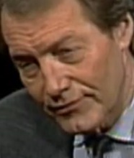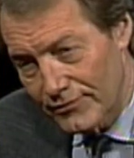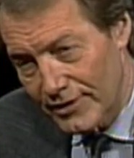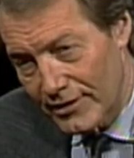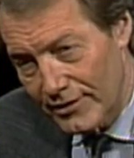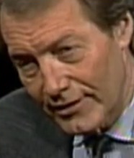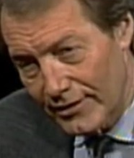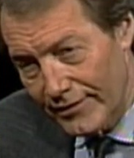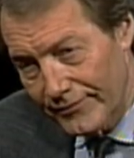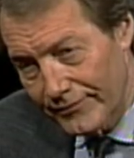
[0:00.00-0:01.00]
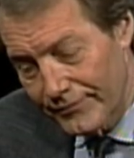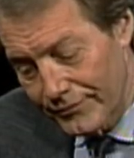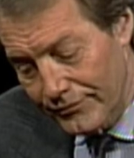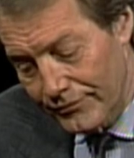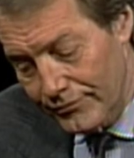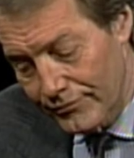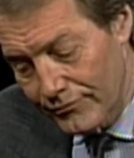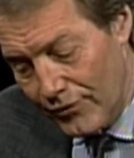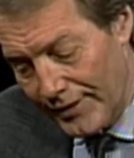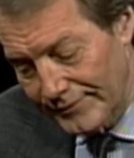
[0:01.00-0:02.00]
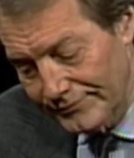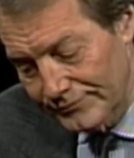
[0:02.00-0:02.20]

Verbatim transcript: right of day-to-day life. Escapism. Right. Yeah.